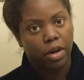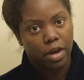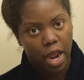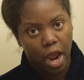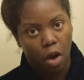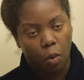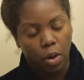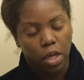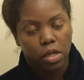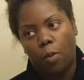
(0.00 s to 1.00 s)
now.
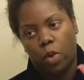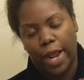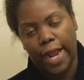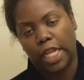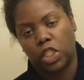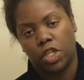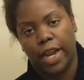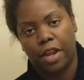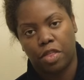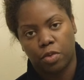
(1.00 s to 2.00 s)
When I got to
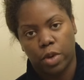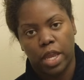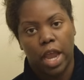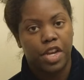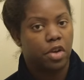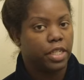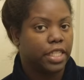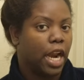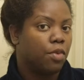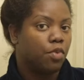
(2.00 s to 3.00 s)
day 3, I noticed
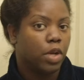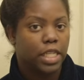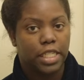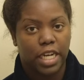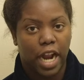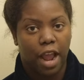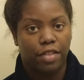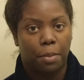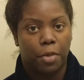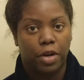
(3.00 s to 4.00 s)
that I really didn't have
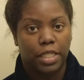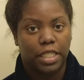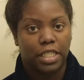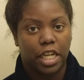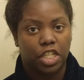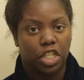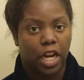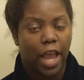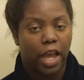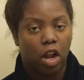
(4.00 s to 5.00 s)
that burning
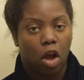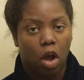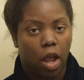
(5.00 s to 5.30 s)
sensation at all.